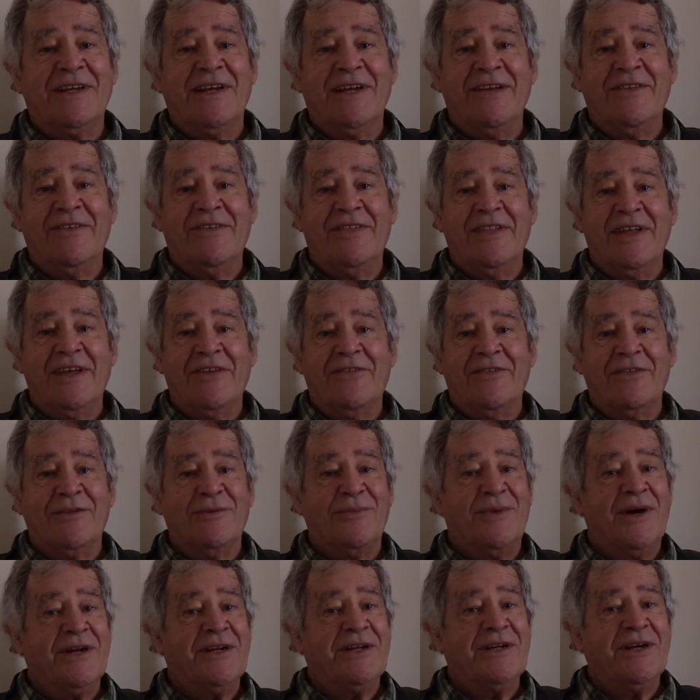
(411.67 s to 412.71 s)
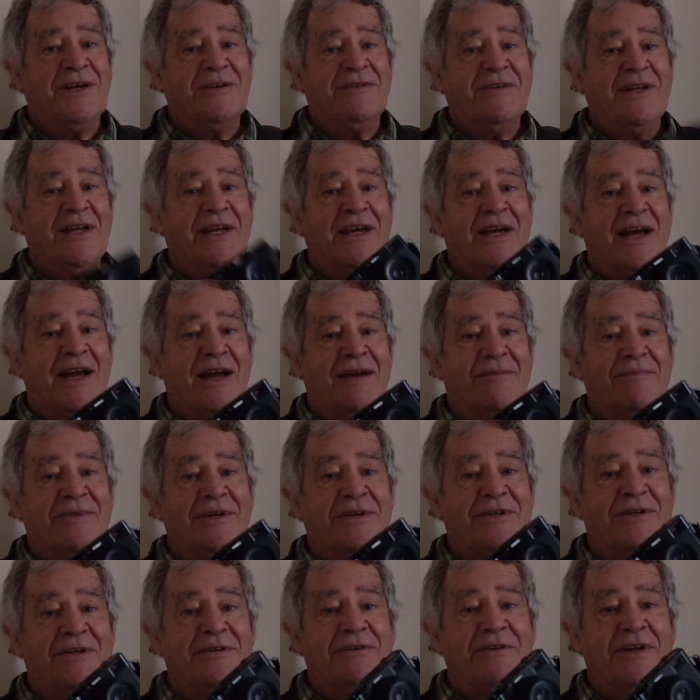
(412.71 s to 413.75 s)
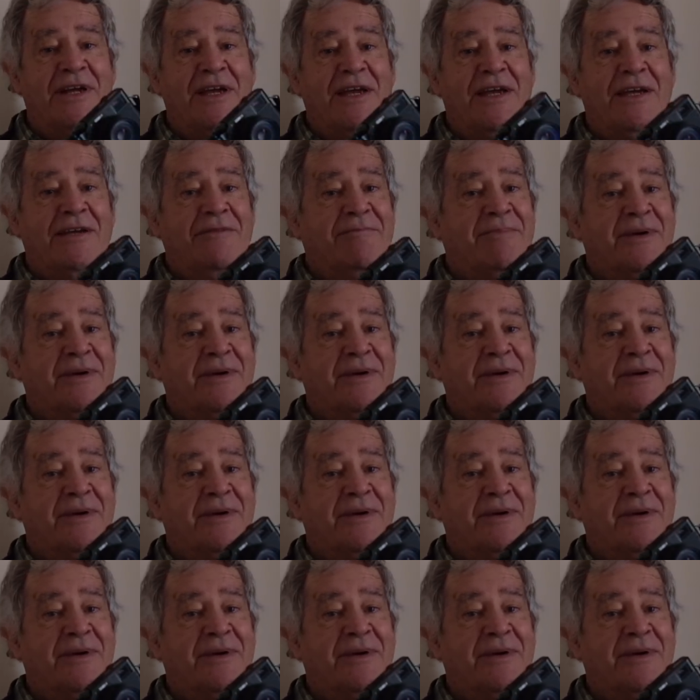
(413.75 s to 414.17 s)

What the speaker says: is this the one and only camera you need?